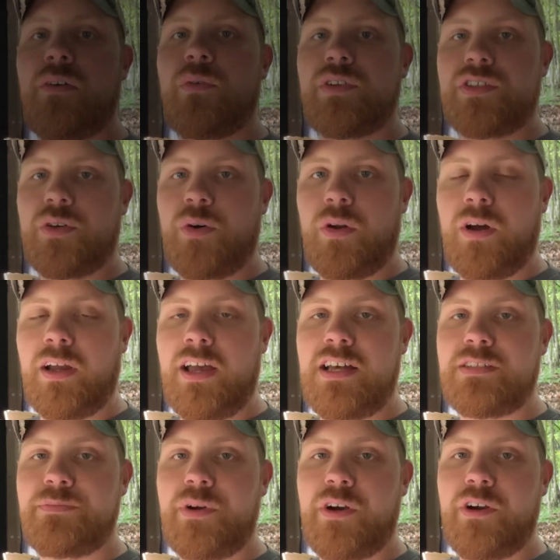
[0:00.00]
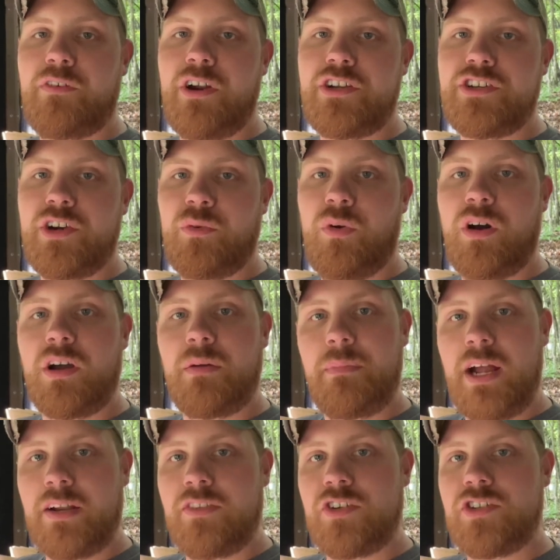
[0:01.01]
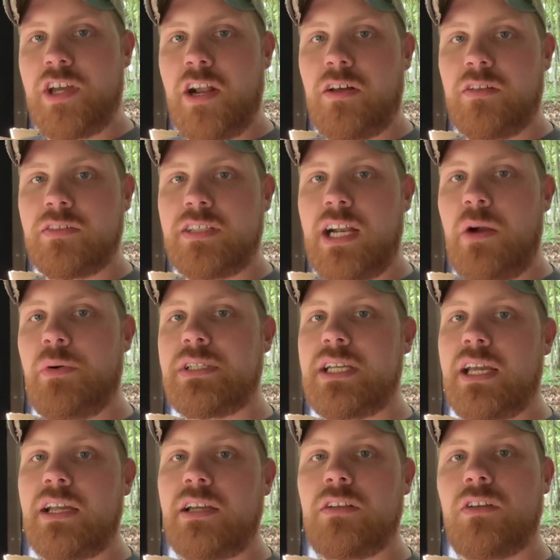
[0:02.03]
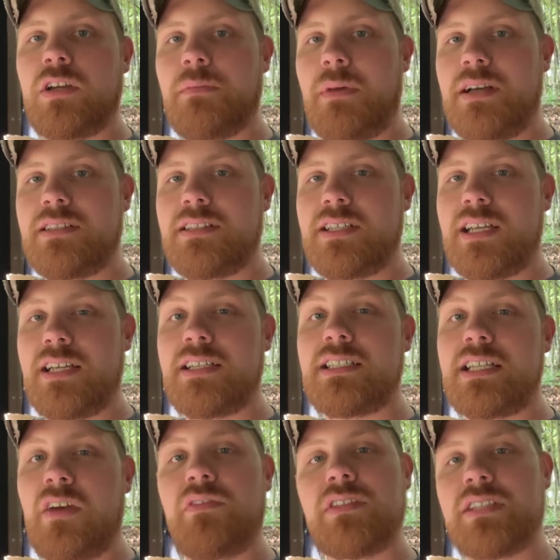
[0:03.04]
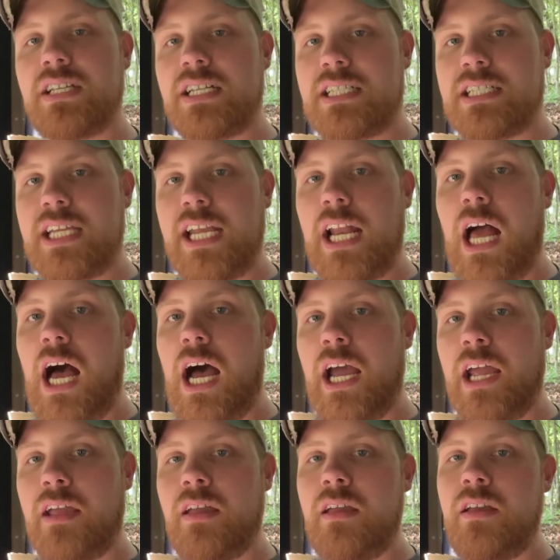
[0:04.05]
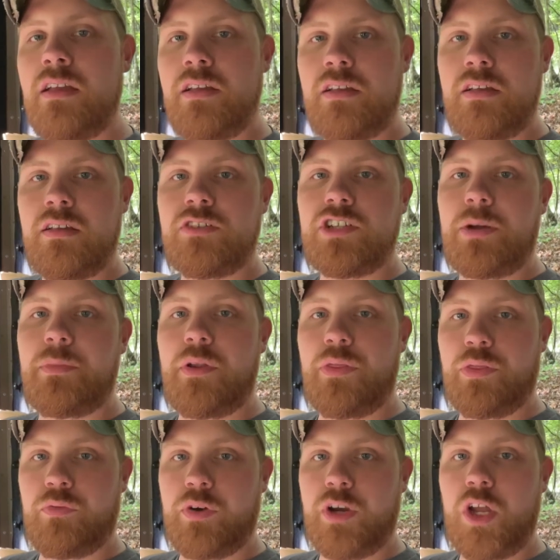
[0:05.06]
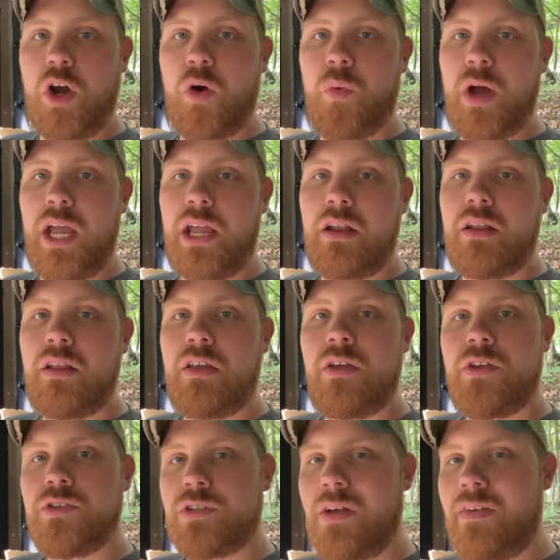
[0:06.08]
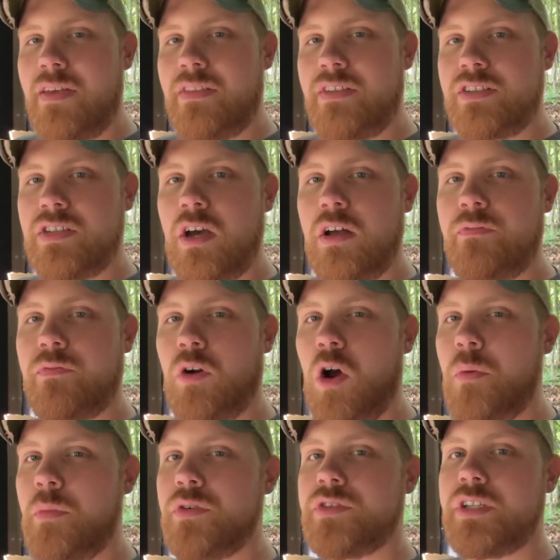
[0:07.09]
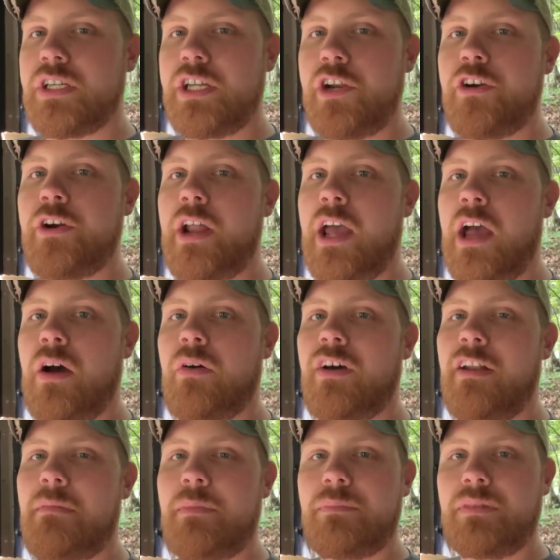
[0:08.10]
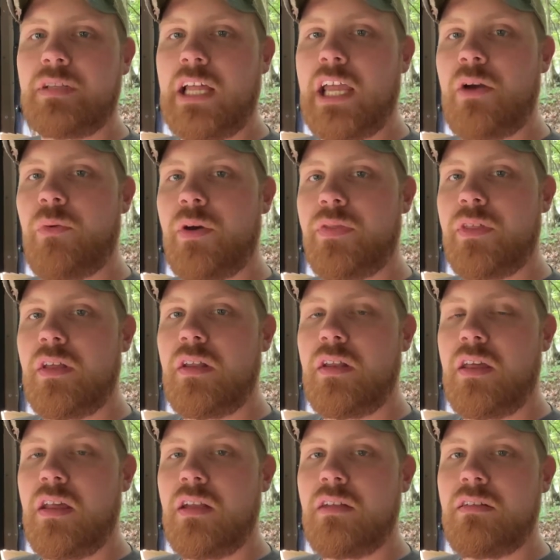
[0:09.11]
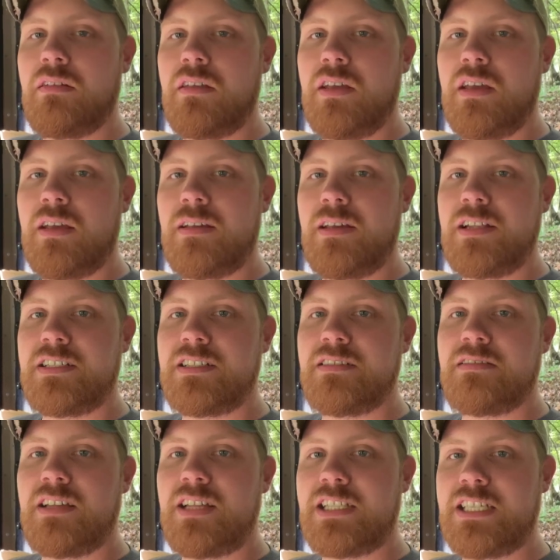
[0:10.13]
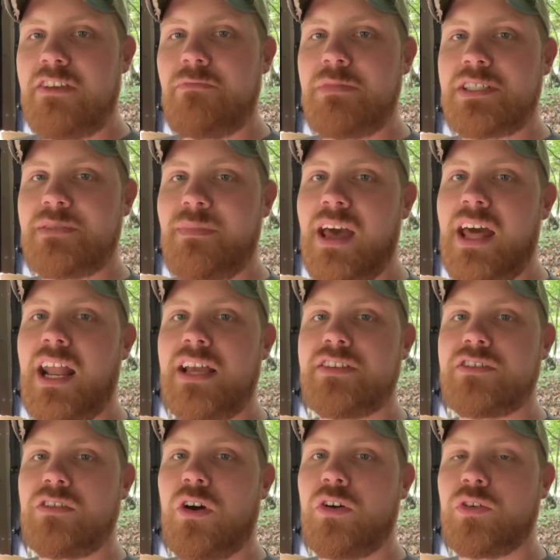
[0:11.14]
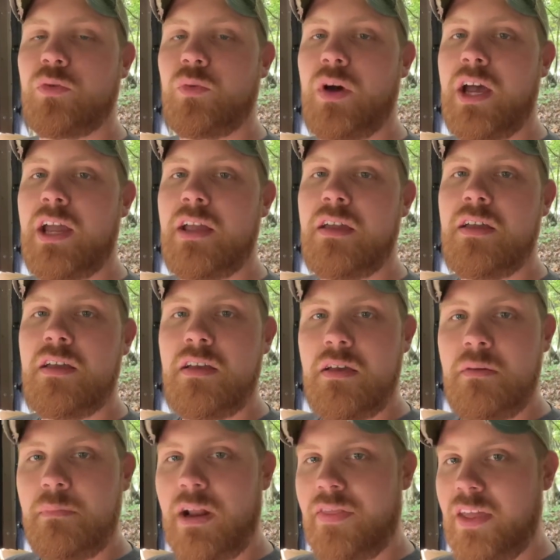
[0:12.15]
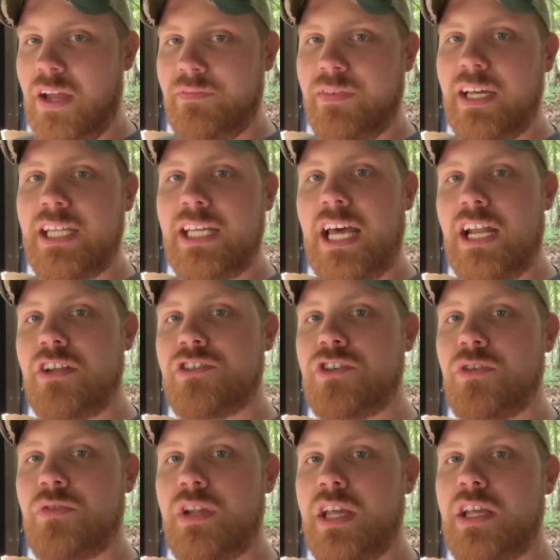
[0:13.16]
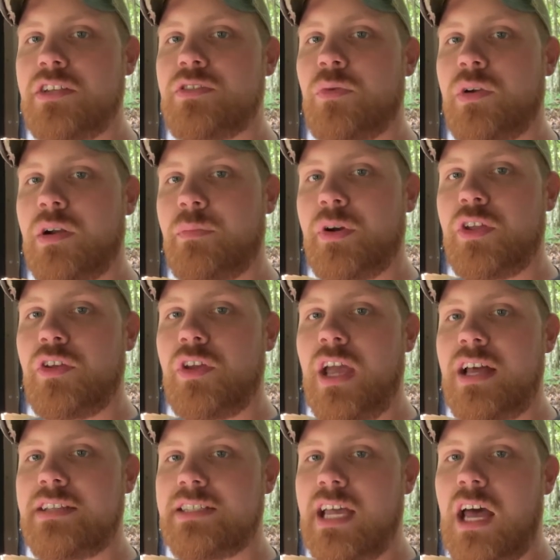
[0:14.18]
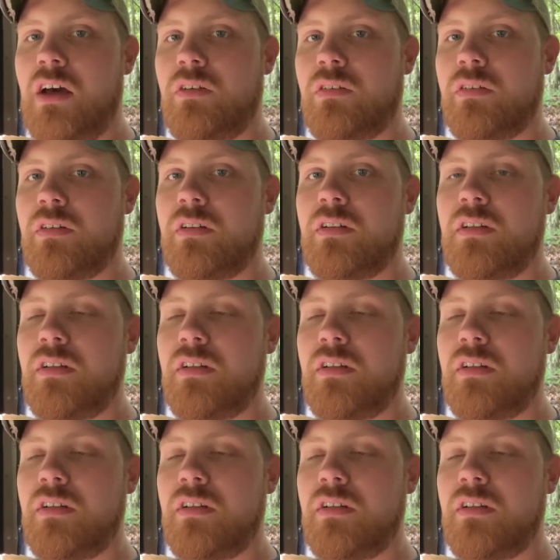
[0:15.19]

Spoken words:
What's going on, guys? Bearded Reg here. Welcome back to the channel. Today we're taking a look at my SIG 716i chambered in 308. So I've had this gun for almost a year now, and I've been playing with it, and it's given me some headaches along the way. But I think I finally got it tuned in, so I wanted to bring you guys out and